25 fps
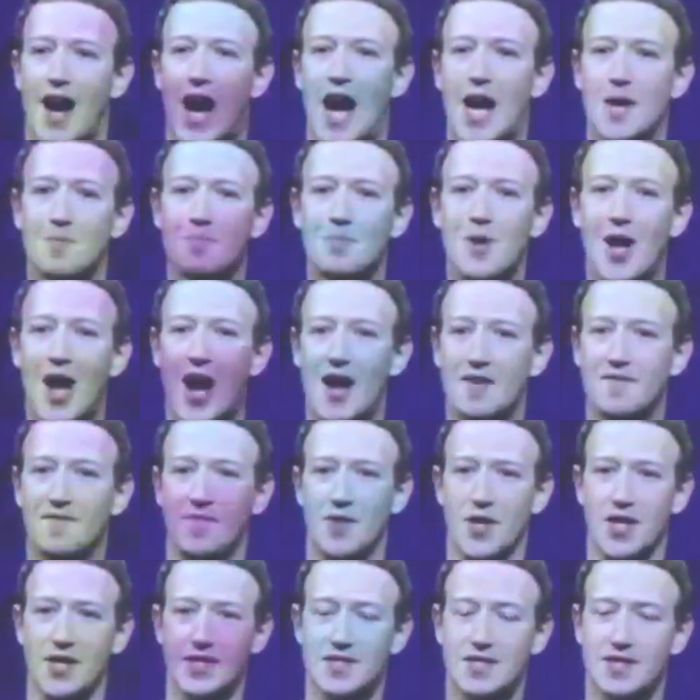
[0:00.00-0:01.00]
I'm
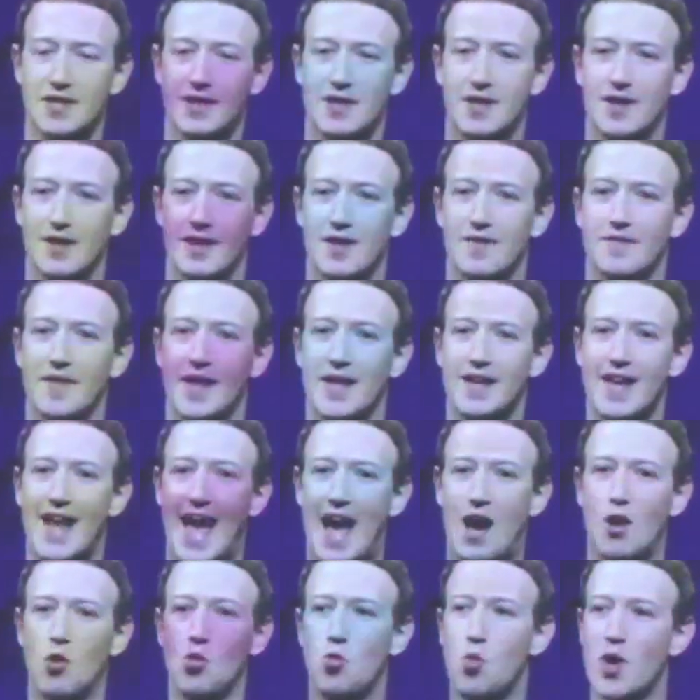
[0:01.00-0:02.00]
confident that
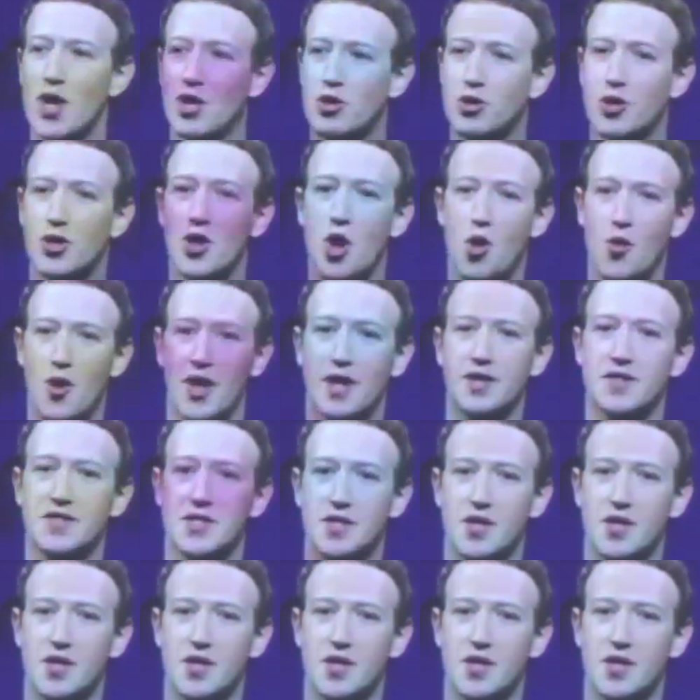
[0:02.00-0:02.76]
now we're going